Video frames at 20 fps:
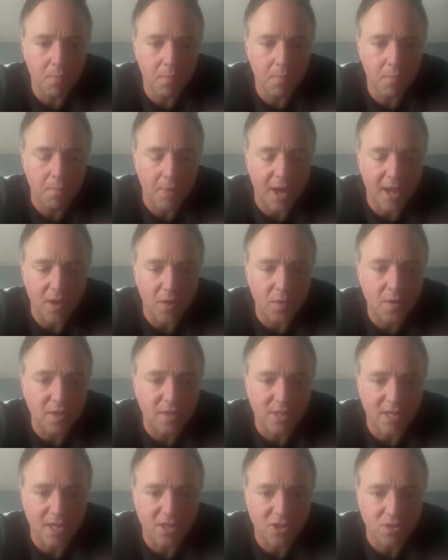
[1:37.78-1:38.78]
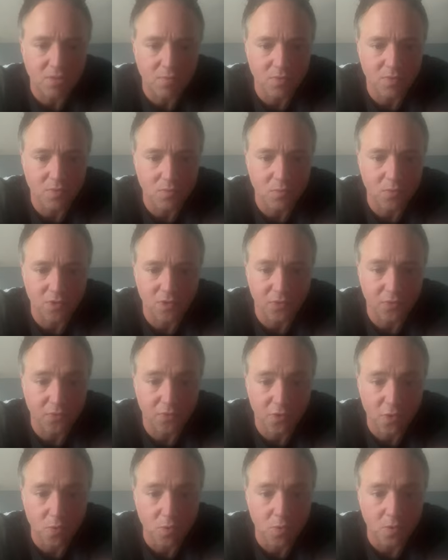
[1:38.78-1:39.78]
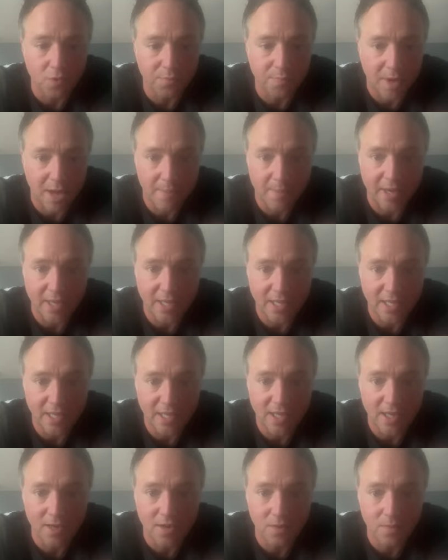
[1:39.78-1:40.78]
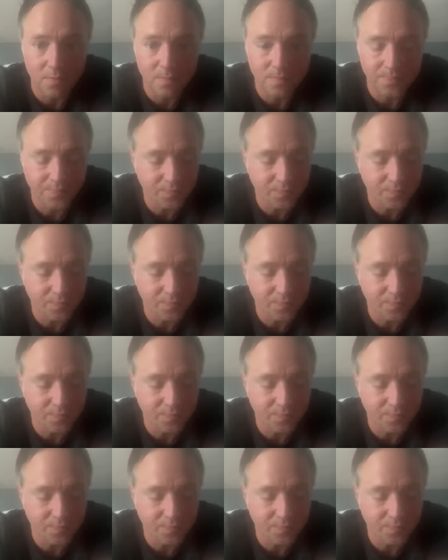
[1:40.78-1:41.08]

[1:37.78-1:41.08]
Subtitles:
my own addiction was fueled by my ego.